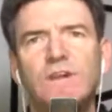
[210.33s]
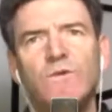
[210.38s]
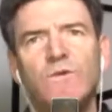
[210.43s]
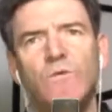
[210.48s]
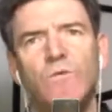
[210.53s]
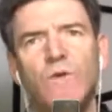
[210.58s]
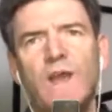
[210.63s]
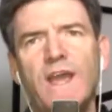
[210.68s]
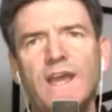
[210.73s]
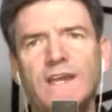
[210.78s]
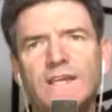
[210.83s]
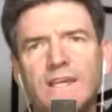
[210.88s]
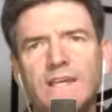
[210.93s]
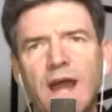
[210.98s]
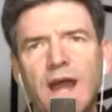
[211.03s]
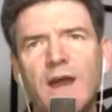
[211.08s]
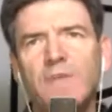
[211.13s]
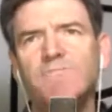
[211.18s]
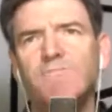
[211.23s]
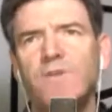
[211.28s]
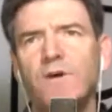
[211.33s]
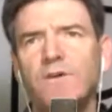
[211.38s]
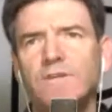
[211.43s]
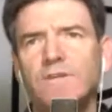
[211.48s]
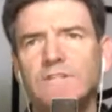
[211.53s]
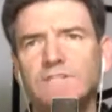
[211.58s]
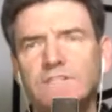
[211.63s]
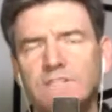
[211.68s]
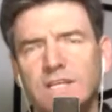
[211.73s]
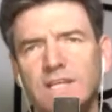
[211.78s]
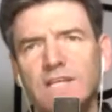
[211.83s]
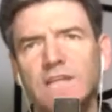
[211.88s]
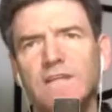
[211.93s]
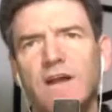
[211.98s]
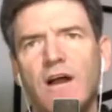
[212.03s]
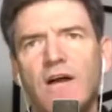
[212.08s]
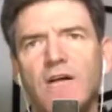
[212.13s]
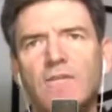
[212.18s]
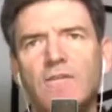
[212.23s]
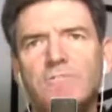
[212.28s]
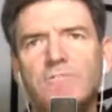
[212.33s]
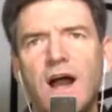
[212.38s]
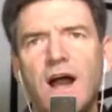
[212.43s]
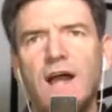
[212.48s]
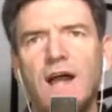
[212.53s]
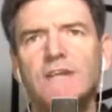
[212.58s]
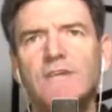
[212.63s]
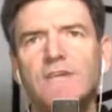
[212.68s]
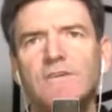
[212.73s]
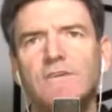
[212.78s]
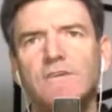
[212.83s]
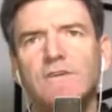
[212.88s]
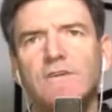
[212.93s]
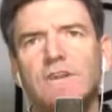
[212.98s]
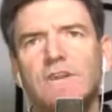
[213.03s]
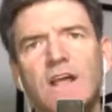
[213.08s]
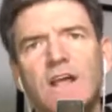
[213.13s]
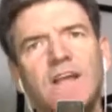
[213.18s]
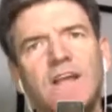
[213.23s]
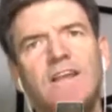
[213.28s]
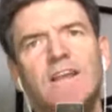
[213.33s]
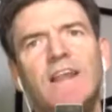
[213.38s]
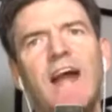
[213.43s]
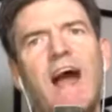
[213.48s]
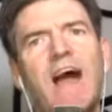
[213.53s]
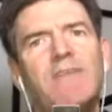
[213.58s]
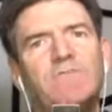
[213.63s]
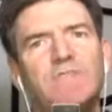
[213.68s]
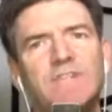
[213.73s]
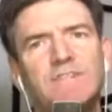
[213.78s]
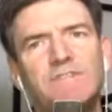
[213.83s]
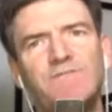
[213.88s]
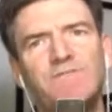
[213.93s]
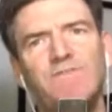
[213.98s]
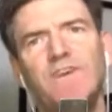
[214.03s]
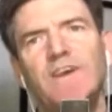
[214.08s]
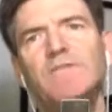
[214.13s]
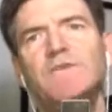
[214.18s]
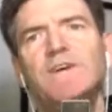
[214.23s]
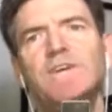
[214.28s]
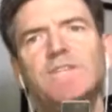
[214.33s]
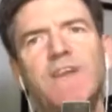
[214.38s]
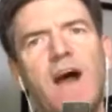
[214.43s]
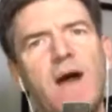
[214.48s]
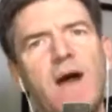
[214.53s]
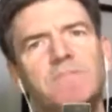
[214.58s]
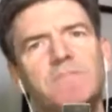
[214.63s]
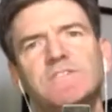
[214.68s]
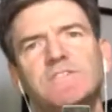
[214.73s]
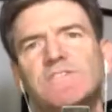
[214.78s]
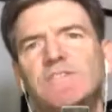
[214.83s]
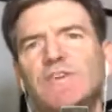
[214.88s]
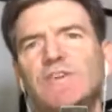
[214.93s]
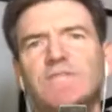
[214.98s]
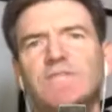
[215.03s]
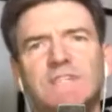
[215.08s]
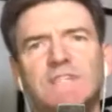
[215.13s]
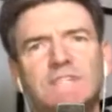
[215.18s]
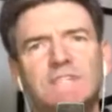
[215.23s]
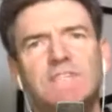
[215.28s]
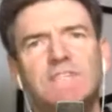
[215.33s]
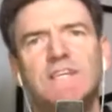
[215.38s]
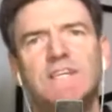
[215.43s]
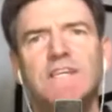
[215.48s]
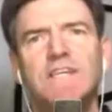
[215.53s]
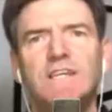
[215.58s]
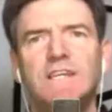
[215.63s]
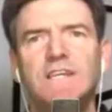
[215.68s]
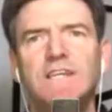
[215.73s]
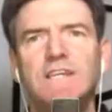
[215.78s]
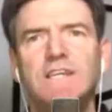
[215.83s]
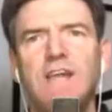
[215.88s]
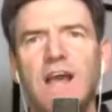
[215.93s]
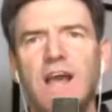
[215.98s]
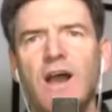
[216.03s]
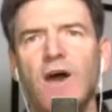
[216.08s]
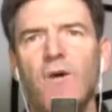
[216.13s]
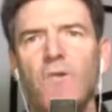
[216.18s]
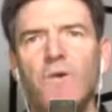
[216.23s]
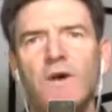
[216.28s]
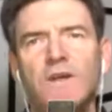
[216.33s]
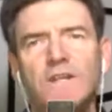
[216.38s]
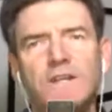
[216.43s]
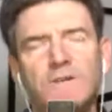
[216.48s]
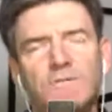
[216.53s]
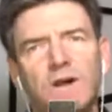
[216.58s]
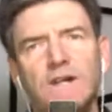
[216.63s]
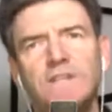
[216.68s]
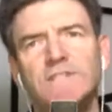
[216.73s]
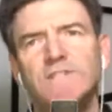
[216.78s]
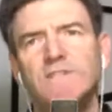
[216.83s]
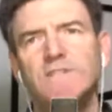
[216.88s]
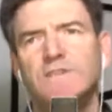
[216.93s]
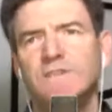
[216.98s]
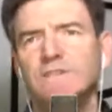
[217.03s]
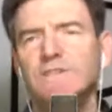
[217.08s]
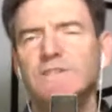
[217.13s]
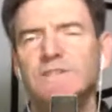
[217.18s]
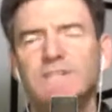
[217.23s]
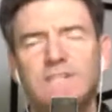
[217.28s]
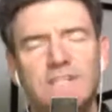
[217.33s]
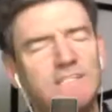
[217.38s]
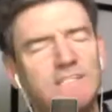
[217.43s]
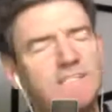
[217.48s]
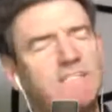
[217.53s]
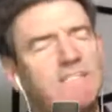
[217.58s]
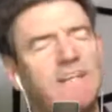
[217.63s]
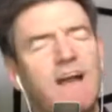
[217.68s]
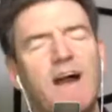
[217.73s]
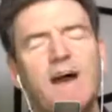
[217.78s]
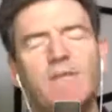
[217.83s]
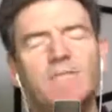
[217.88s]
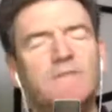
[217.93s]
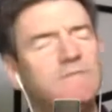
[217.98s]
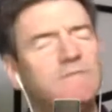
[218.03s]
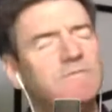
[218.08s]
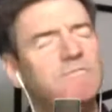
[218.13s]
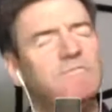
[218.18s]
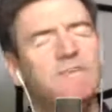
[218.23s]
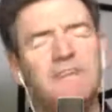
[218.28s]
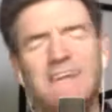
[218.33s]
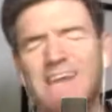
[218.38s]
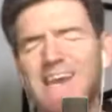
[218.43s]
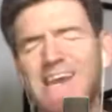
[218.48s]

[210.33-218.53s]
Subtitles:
when I'm focusing on my good. Life is filled with opportunity. I wonder what good is coming to me.